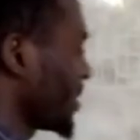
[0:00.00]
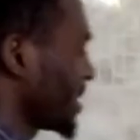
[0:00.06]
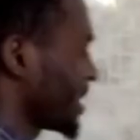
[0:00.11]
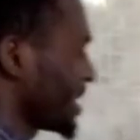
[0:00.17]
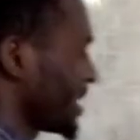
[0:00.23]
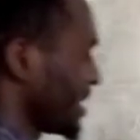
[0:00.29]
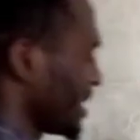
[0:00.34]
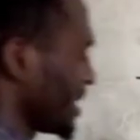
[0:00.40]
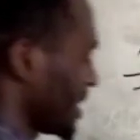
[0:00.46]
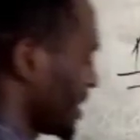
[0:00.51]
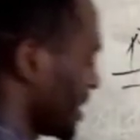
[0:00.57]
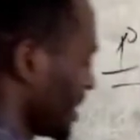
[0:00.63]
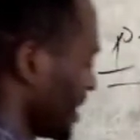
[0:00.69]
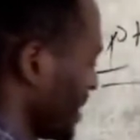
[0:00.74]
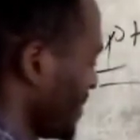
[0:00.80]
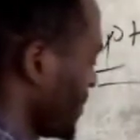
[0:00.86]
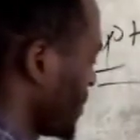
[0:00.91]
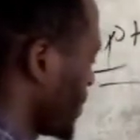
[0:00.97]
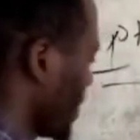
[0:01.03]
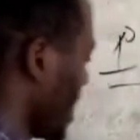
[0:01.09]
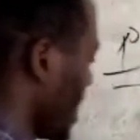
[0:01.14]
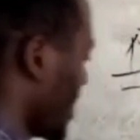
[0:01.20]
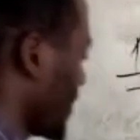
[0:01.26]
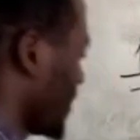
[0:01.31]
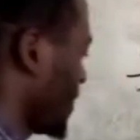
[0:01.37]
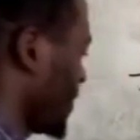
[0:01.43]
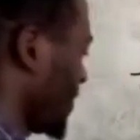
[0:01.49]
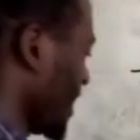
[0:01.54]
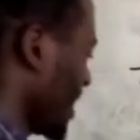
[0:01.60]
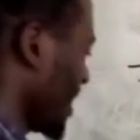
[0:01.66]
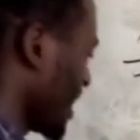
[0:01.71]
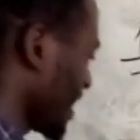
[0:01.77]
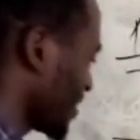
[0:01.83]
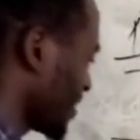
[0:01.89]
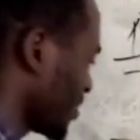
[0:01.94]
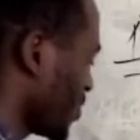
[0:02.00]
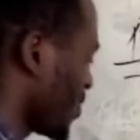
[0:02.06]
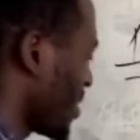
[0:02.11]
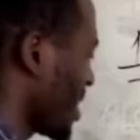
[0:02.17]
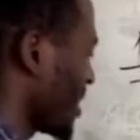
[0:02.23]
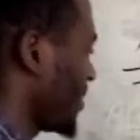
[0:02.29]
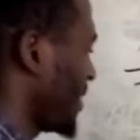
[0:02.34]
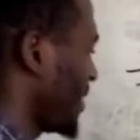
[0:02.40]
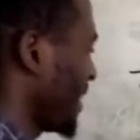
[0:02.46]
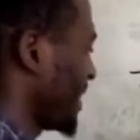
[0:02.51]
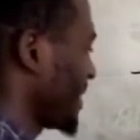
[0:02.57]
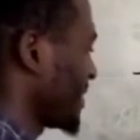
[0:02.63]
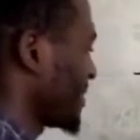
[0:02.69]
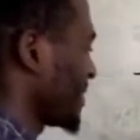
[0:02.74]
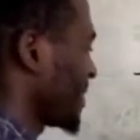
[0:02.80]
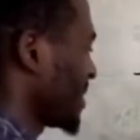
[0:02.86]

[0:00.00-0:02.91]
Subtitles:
quickly. If we have the x or y plane,